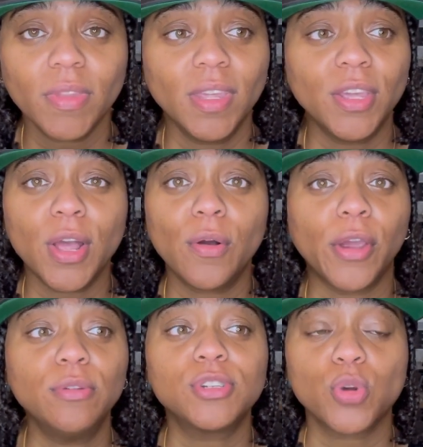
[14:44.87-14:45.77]
are
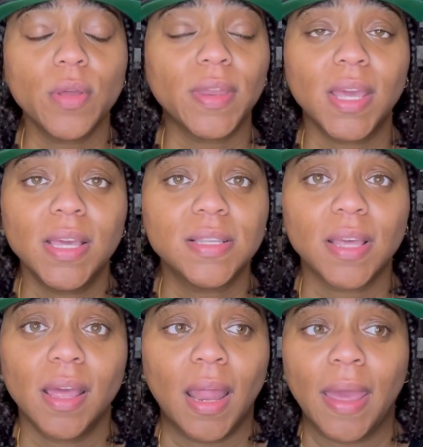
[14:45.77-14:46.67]
you sure that he's
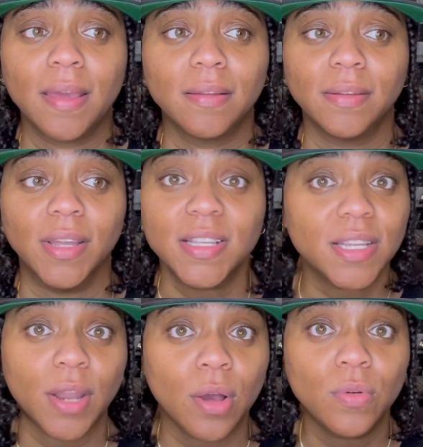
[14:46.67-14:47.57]

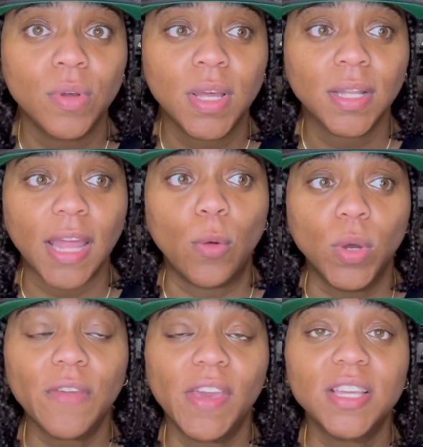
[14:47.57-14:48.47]
doesn't know?
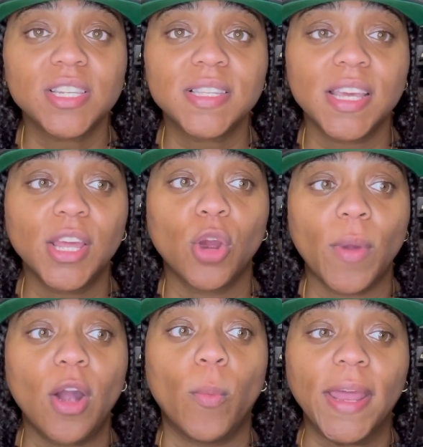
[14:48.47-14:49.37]
What if he's just sitting
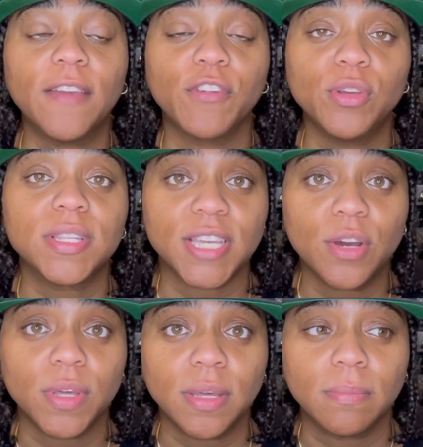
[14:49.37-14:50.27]
around waiting for you to
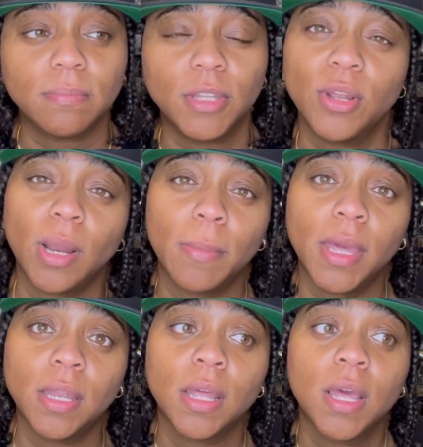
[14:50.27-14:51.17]
tell him? You know what I
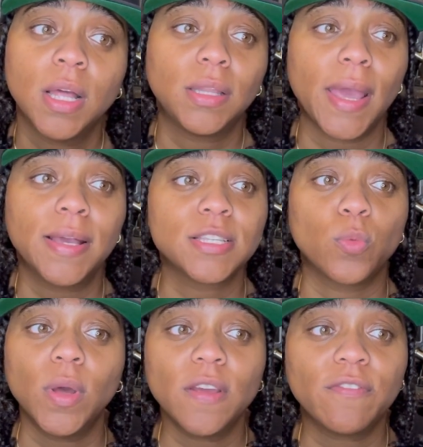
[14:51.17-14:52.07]
mean? Because
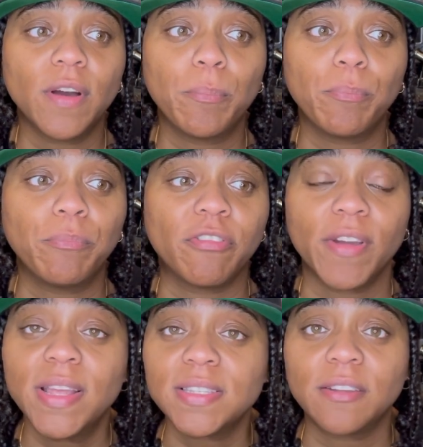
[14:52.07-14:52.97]
what if
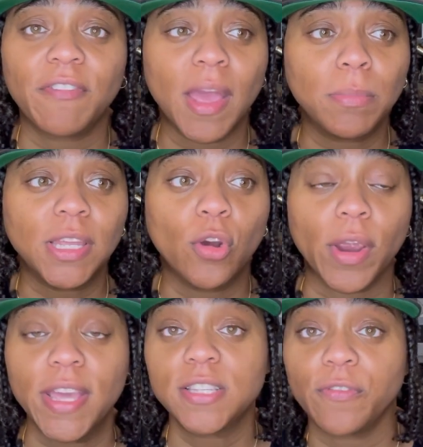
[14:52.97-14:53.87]
friends and family, or
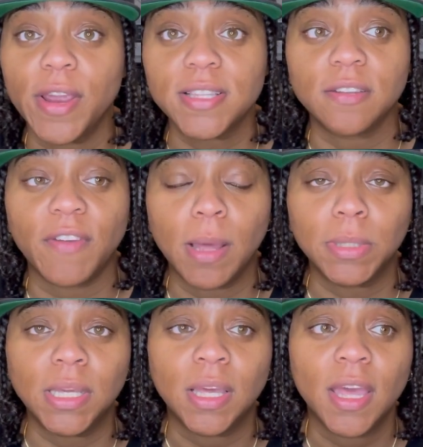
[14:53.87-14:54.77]
his friends and
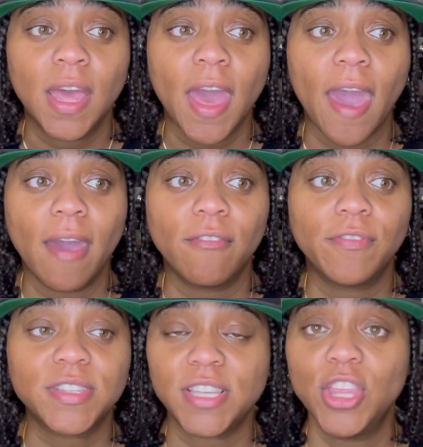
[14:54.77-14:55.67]
family,
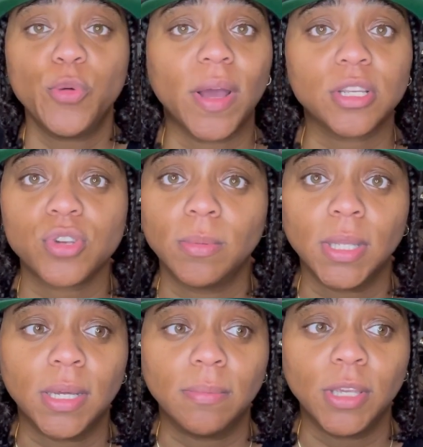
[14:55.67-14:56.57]
have seen you at the strip
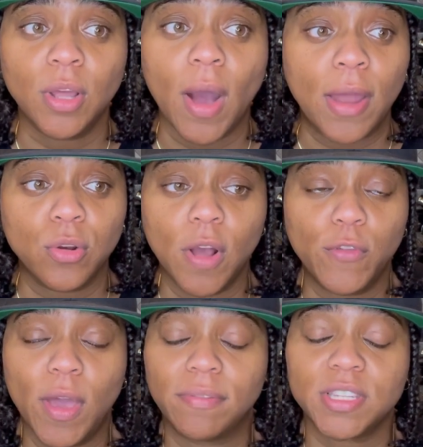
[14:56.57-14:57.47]
club. You know, I don't know if
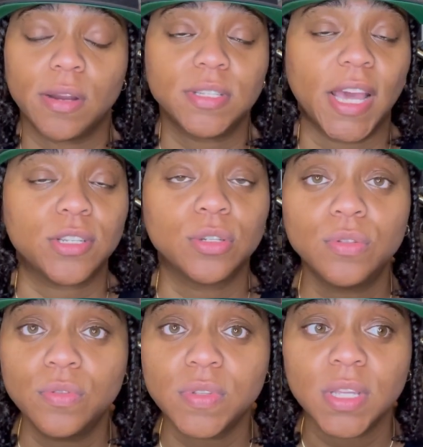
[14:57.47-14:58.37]
you have certain
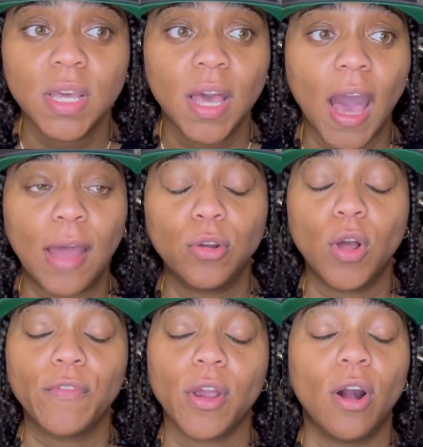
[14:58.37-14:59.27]
tattoos. I don't know
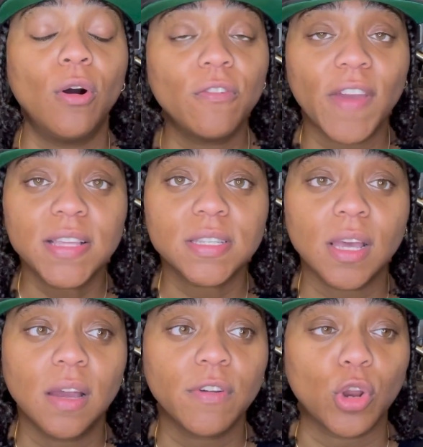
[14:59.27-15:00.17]
if your whole face is
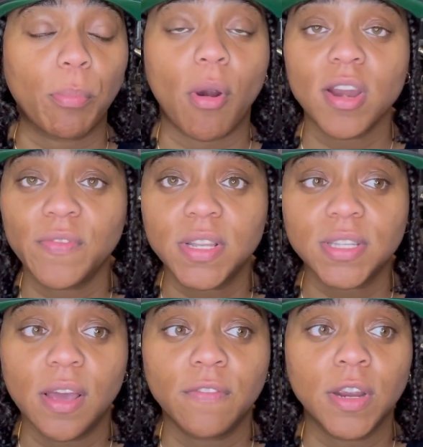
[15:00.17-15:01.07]
covered or part of it is
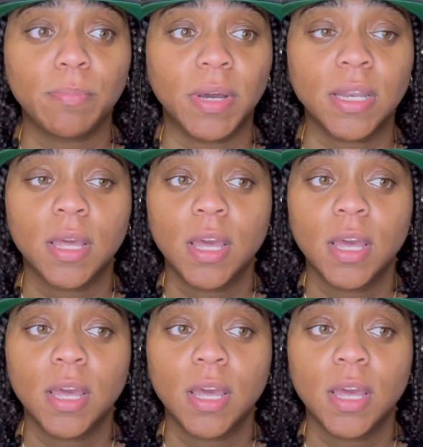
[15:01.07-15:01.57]
covered, but